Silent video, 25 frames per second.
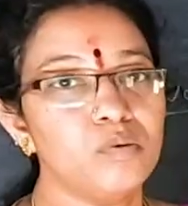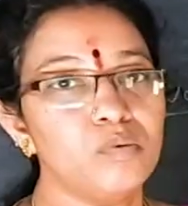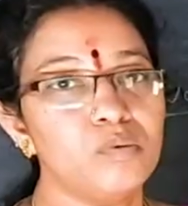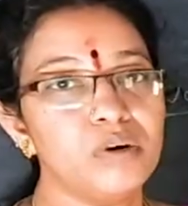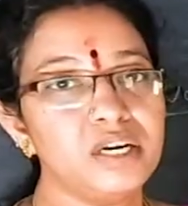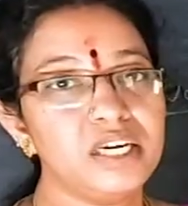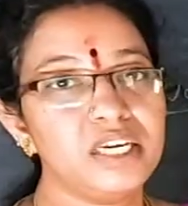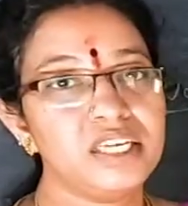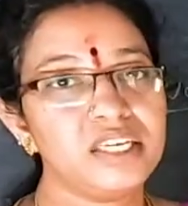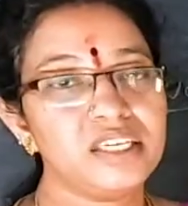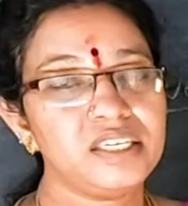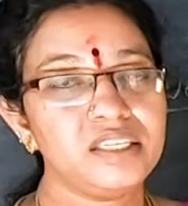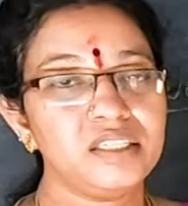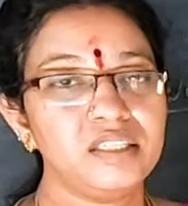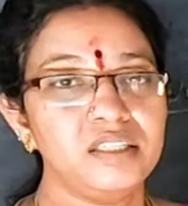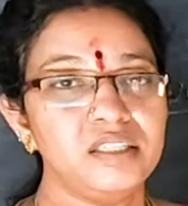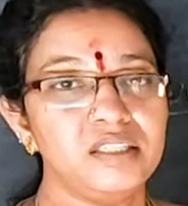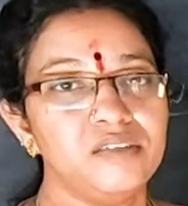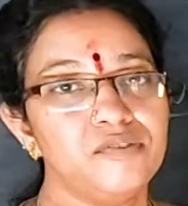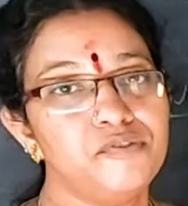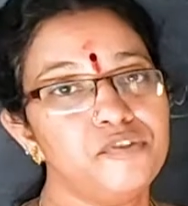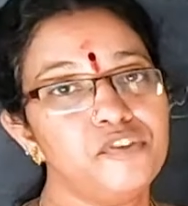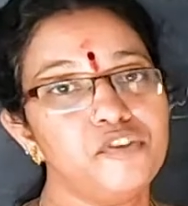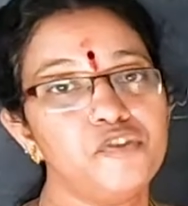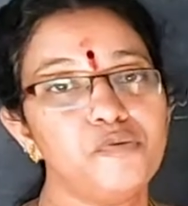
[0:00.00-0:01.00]
only
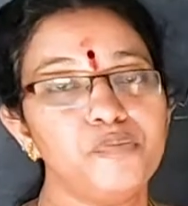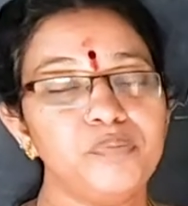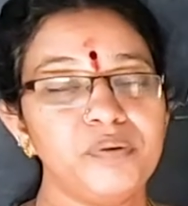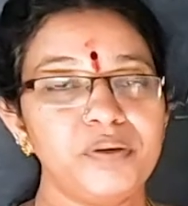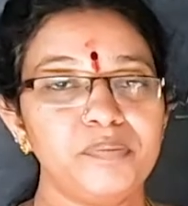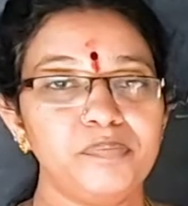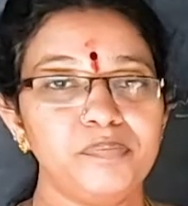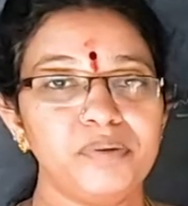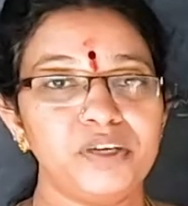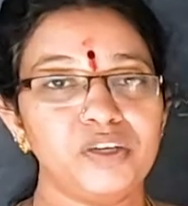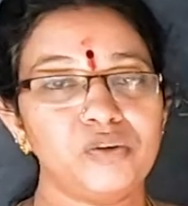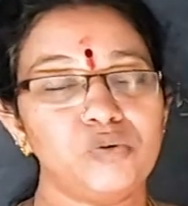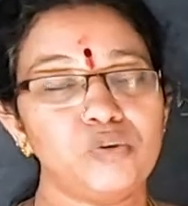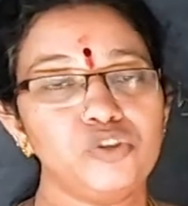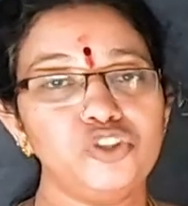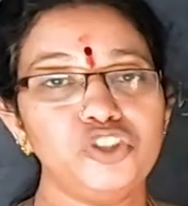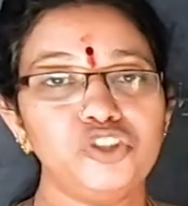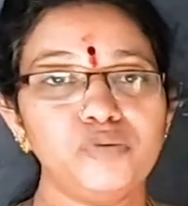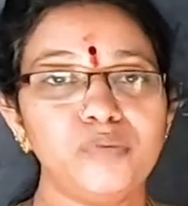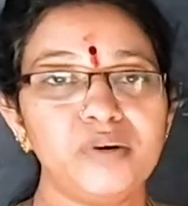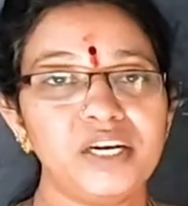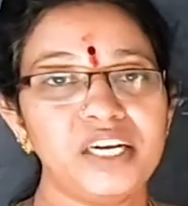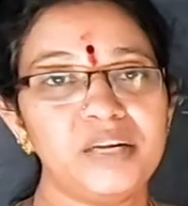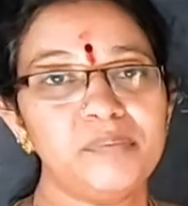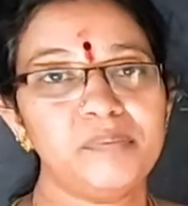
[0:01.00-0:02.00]
few people,
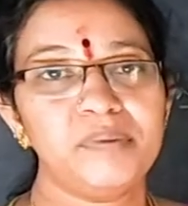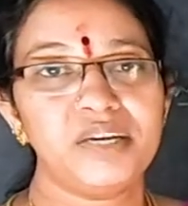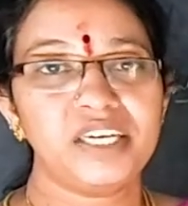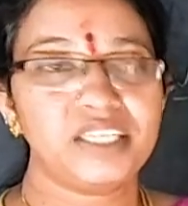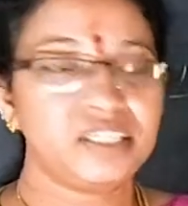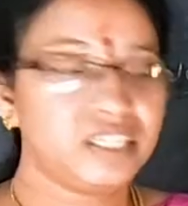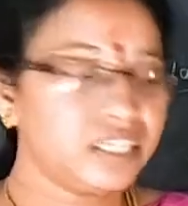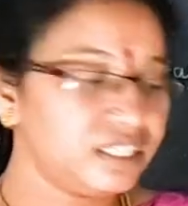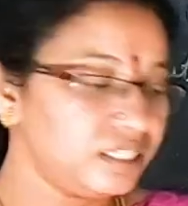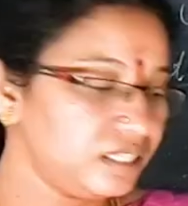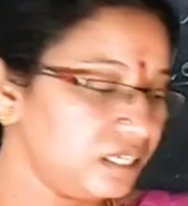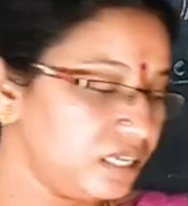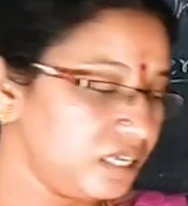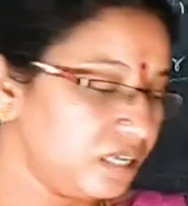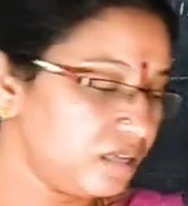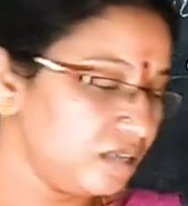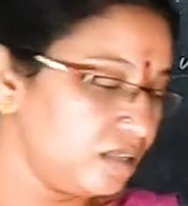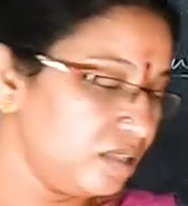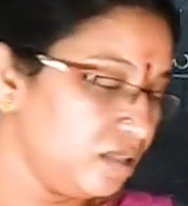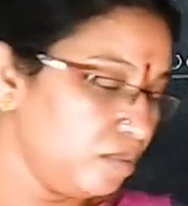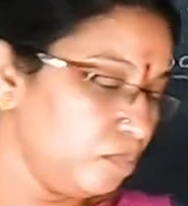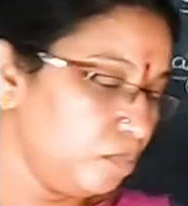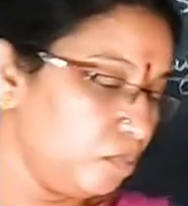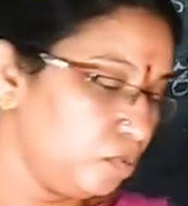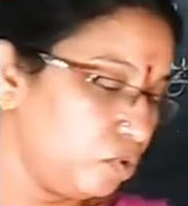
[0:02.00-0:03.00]
konjumana per da adala
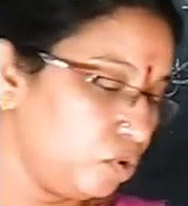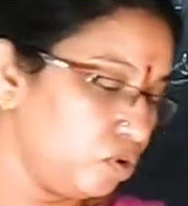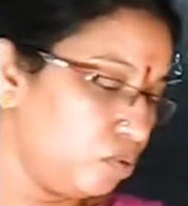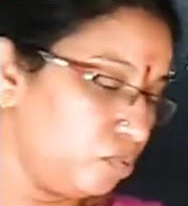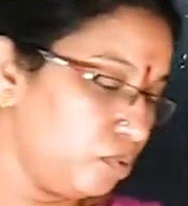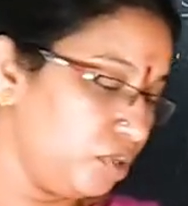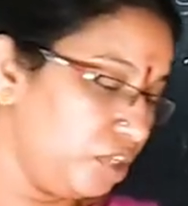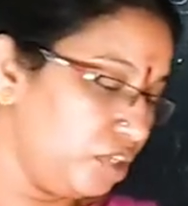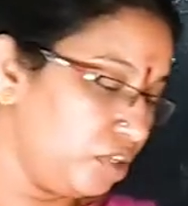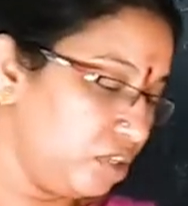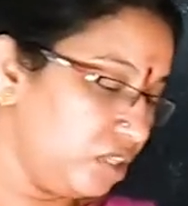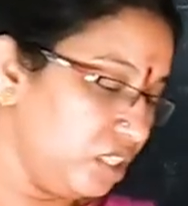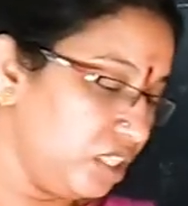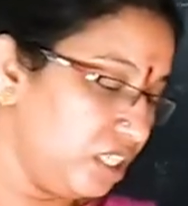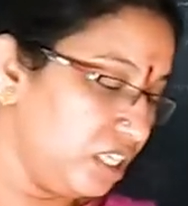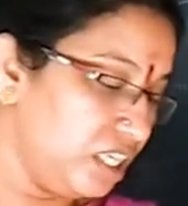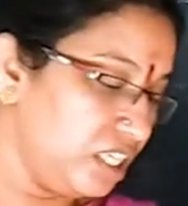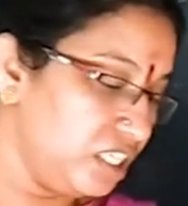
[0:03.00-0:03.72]
poga mudiyum.